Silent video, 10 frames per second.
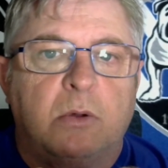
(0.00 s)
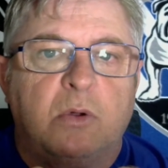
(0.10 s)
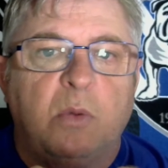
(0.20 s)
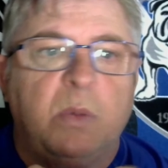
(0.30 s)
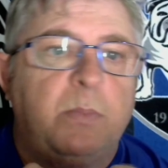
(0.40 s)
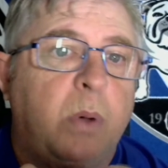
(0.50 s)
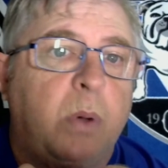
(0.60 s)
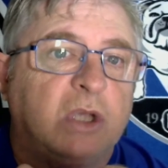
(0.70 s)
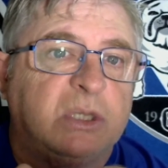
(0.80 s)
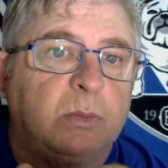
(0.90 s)
could be
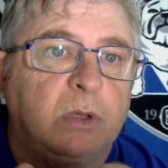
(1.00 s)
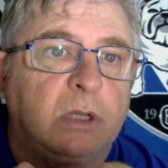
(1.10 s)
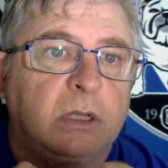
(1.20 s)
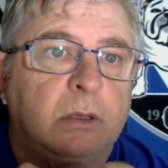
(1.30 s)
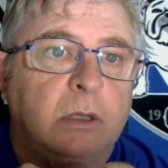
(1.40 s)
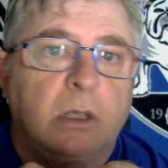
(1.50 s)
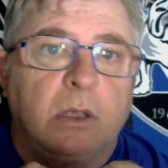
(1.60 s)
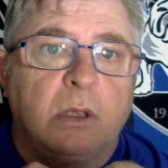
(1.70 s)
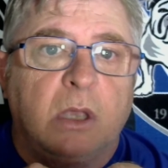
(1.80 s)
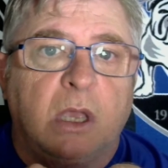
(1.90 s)
possible
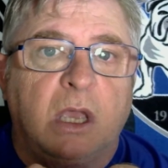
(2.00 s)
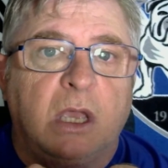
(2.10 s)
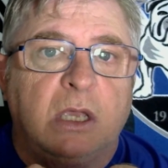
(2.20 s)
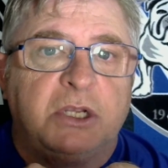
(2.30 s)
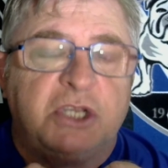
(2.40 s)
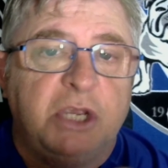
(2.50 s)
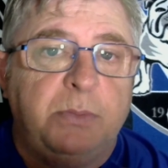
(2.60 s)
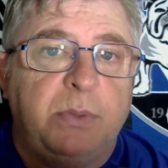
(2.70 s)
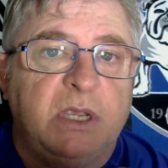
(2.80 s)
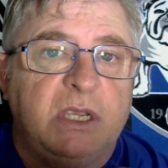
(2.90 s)

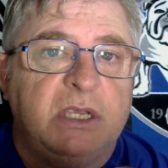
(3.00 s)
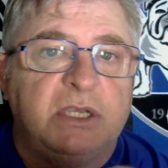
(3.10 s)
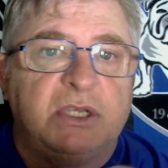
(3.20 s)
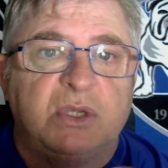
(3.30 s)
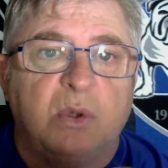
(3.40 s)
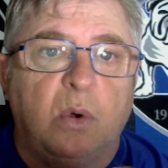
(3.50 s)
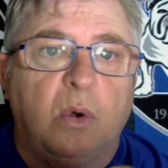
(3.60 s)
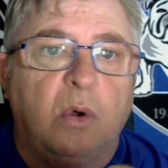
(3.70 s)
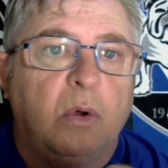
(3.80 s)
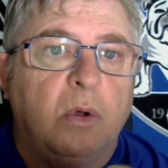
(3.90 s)
cheapies
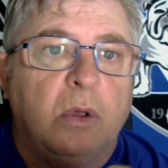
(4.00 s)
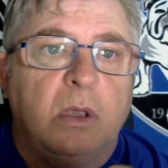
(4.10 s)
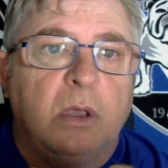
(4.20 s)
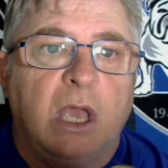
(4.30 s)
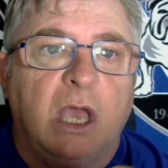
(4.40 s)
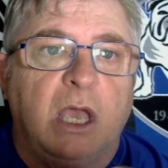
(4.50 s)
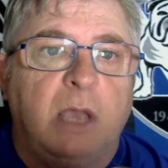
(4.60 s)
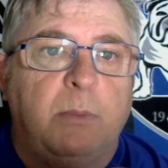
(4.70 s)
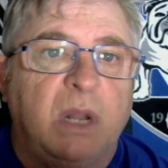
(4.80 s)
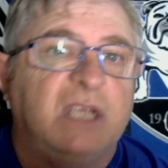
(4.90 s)
or
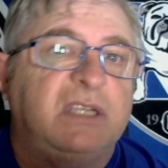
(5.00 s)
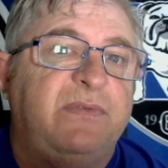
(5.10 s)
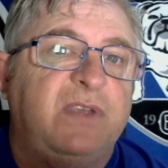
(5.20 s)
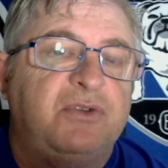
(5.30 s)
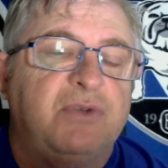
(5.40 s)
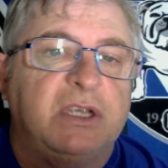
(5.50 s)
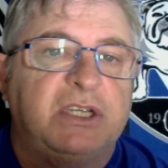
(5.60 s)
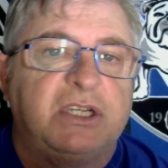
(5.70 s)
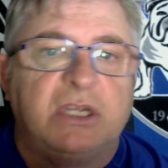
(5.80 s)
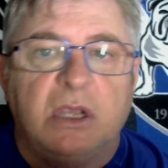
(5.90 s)
players of
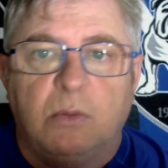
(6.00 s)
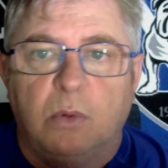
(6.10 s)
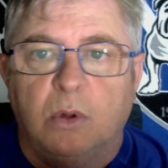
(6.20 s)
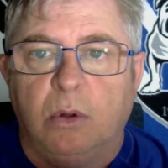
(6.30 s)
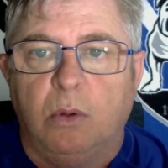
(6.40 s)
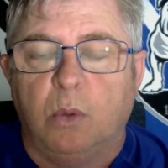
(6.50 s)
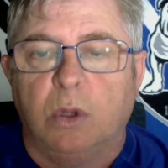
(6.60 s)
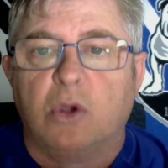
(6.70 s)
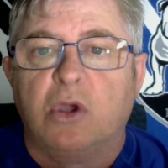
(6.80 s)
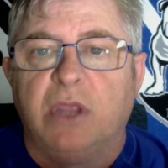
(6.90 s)
interest. We'll
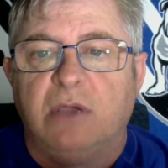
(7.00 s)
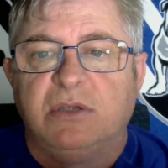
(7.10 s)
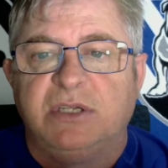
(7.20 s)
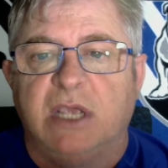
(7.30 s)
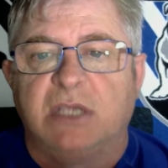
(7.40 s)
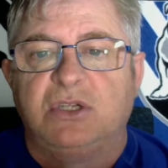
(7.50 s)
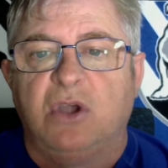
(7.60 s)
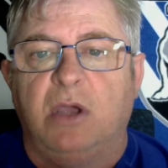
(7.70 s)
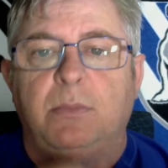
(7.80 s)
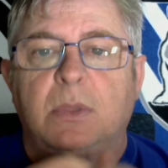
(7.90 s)
look at those next
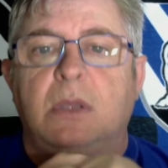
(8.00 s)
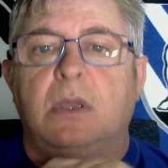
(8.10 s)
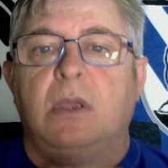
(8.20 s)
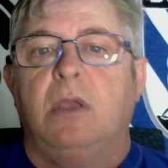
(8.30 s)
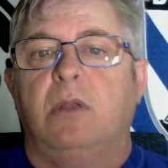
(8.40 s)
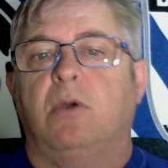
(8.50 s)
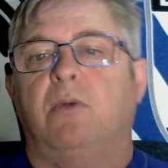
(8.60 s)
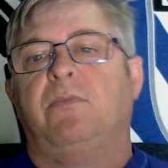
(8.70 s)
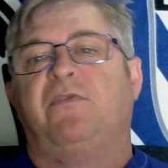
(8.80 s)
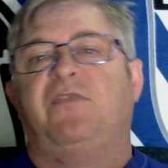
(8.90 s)
time.
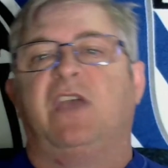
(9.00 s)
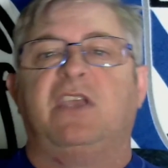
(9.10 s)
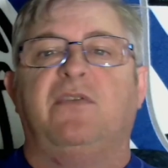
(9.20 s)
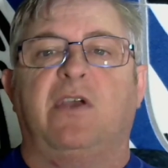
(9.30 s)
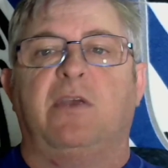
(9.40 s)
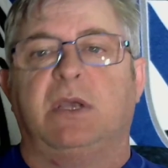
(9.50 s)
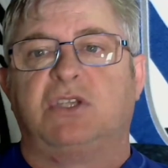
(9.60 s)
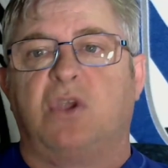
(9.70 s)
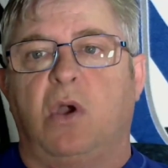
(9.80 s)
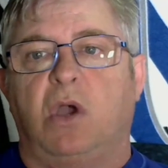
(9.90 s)
Well, thank you very
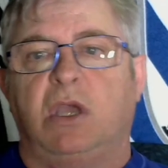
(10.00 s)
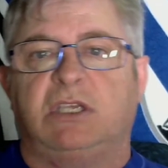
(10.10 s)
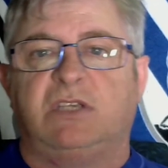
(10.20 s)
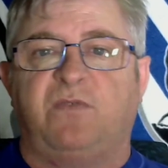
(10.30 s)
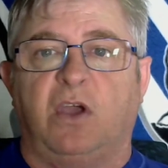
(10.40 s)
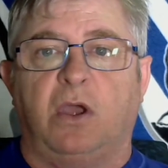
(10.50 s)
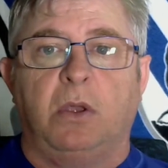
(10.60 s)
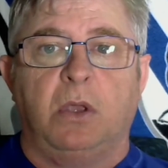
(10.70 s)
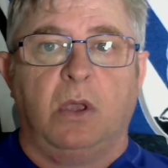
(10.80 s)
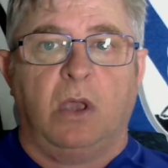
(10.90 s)
much, guys, for
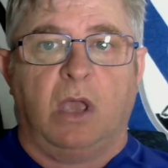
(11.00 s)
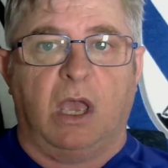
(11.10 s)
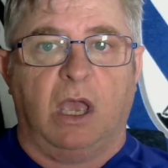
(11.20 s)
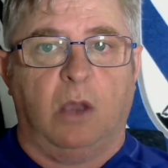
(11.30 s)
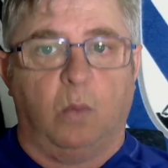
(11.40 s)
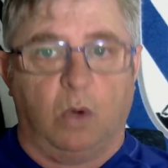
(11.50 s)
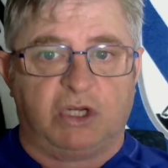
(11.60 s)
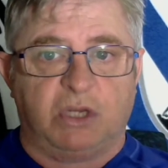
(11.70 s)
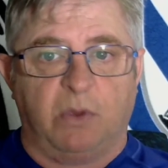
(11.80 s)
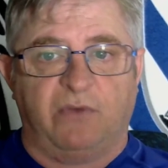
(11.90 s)

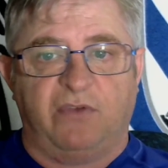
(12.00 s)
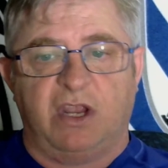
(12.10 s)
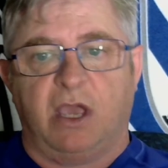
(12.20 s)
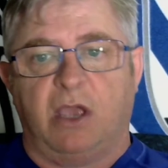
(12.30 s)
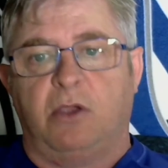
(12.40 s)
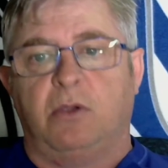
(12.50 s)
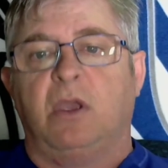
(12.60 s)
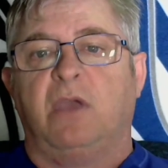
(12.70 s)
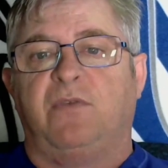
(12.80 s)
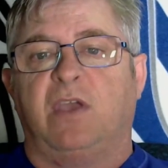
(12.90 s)
watching my video.
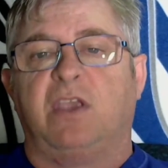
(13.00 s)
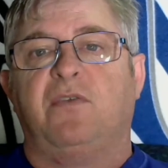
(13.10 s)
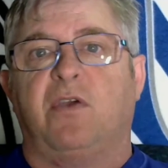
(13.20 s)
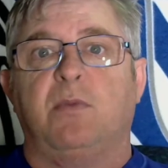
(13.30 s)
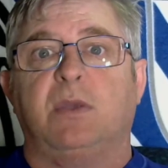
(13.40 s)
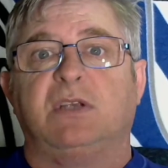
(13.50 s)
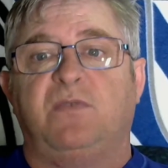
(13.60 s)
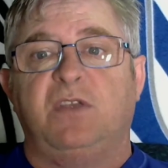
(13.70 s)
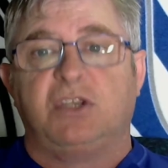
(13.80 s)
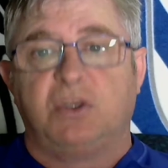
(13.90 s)
Thank you very
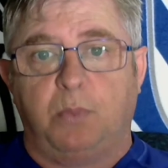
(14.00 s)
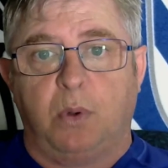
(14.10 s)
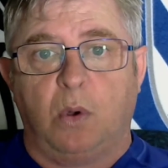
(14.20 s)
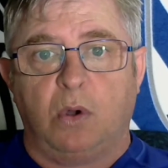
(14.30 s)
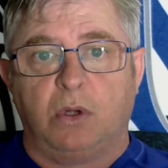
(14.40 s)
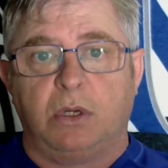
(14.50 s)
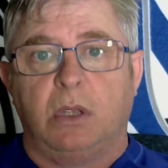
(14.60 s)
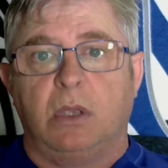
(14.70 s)
much for your support.